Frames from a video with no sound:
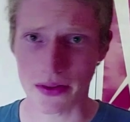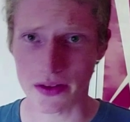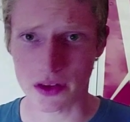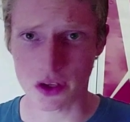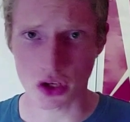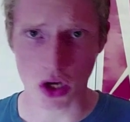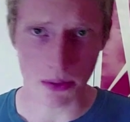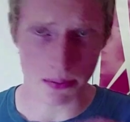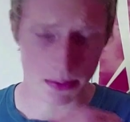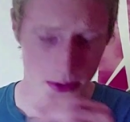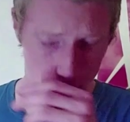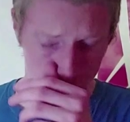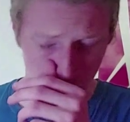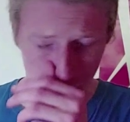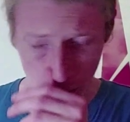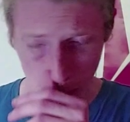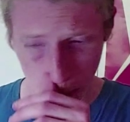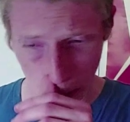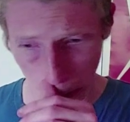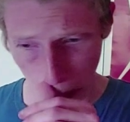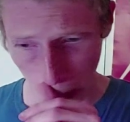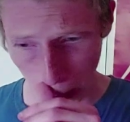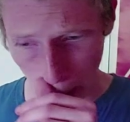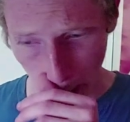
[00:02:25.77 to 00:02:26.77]
the top
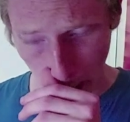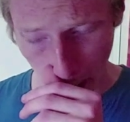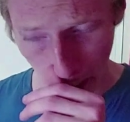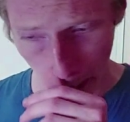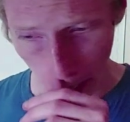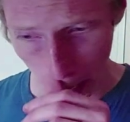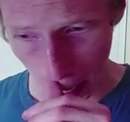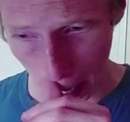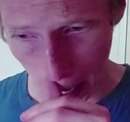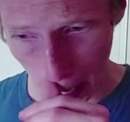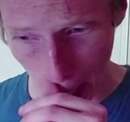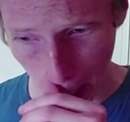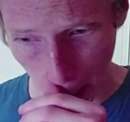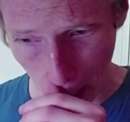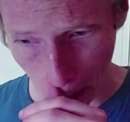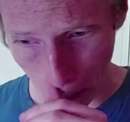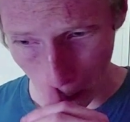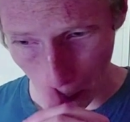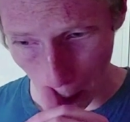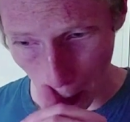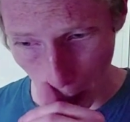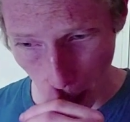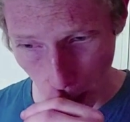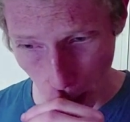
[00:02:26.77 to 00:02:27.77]
two,
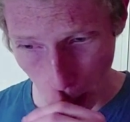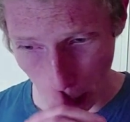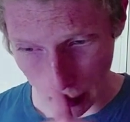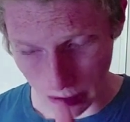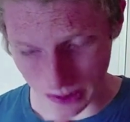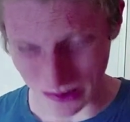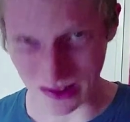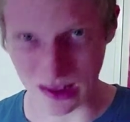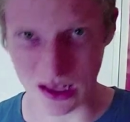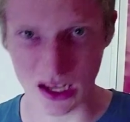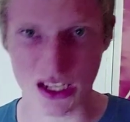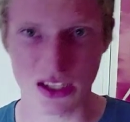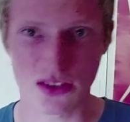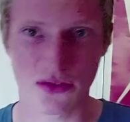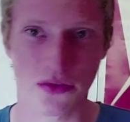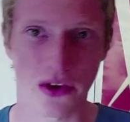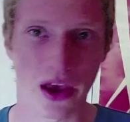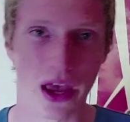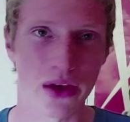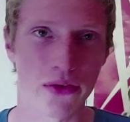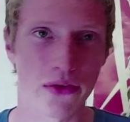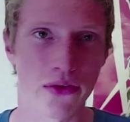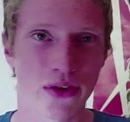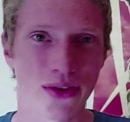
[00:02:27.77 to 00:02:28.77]
um, and least
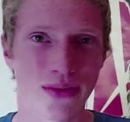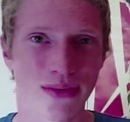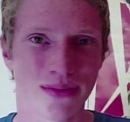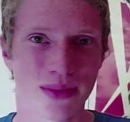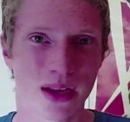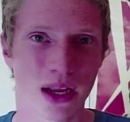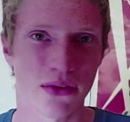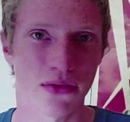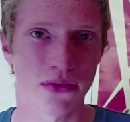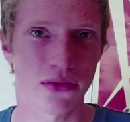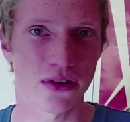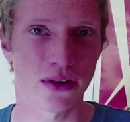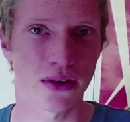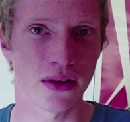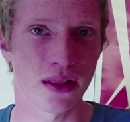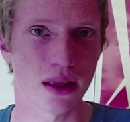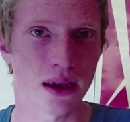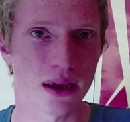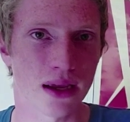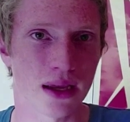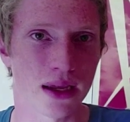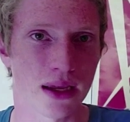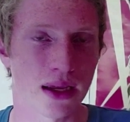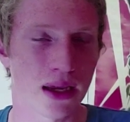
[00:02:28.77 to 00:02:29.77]
favourite,
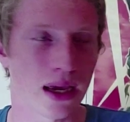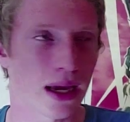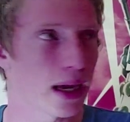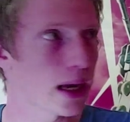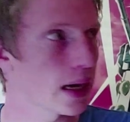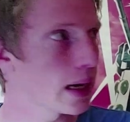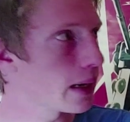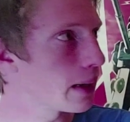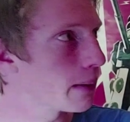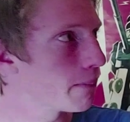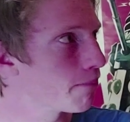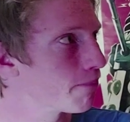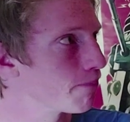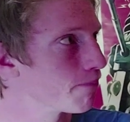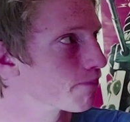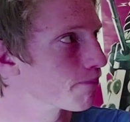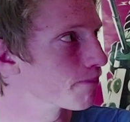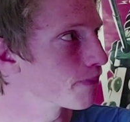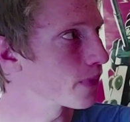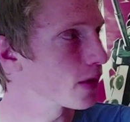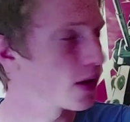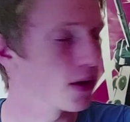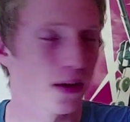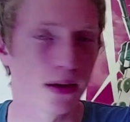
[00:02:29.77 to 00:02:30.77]
definitely, um,
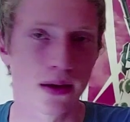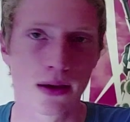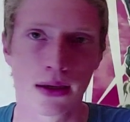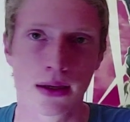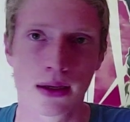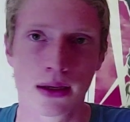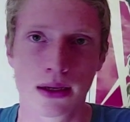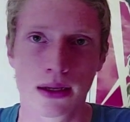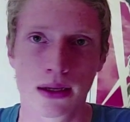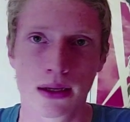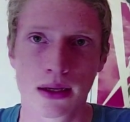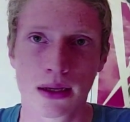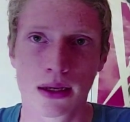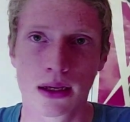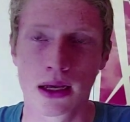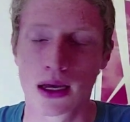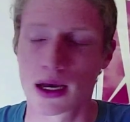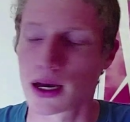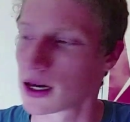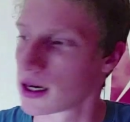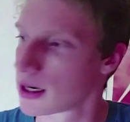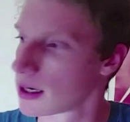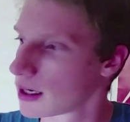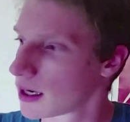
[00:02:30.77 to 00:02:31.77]

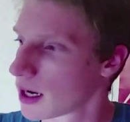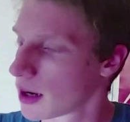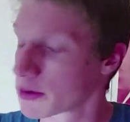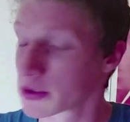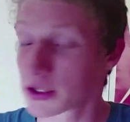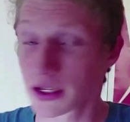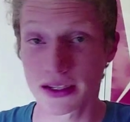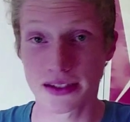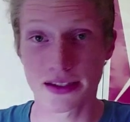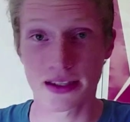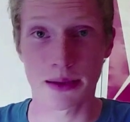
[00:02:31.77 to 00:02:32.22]
I was going to